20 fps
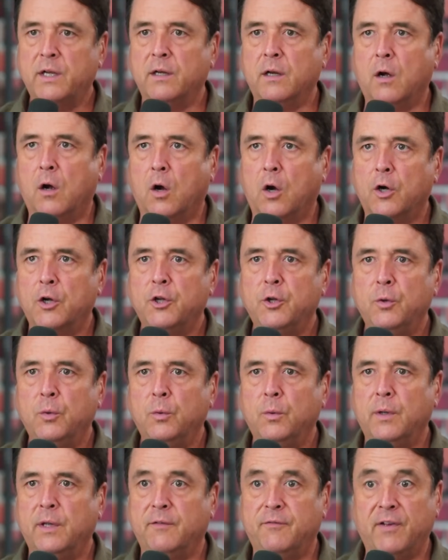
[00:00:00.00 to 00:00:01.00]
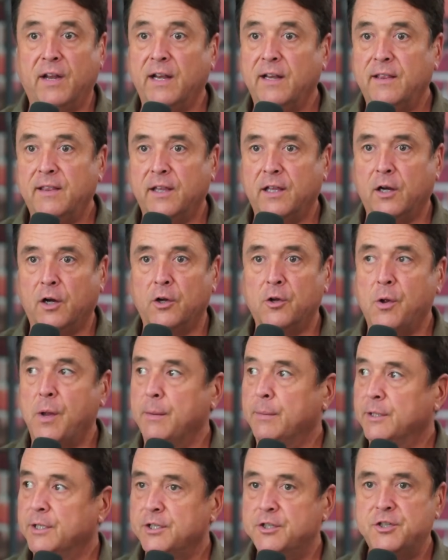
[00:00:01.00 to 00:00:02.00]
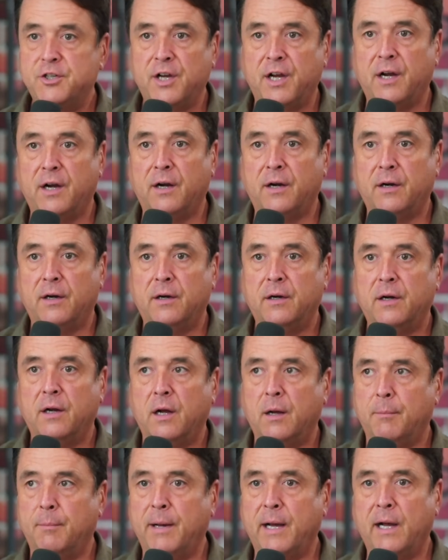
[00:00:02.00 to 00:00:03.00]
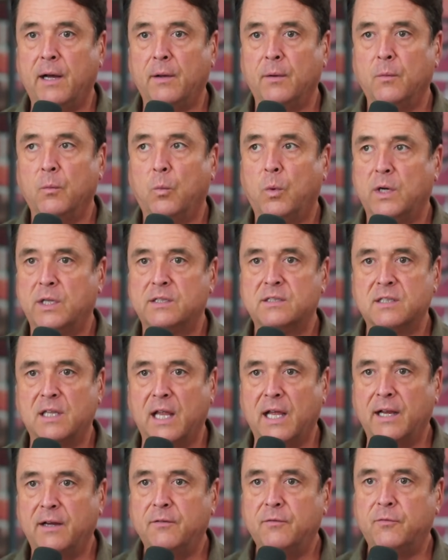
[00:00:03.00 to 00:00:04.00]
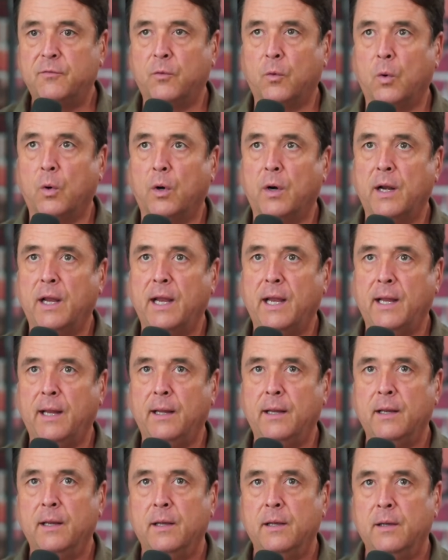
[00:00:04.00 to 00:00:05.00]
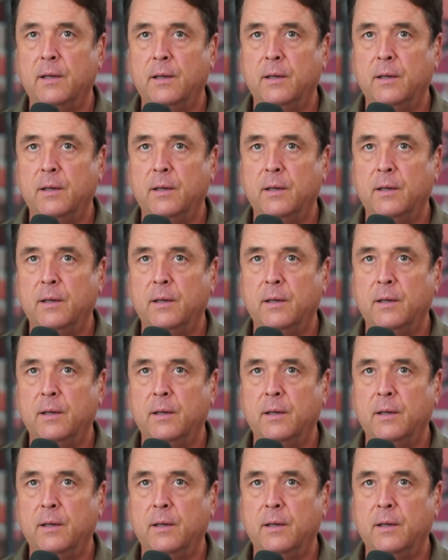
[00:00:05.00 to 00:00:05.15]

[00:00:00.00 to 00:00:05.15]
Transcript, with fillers: what are you if anything are you able to share about what it's like for a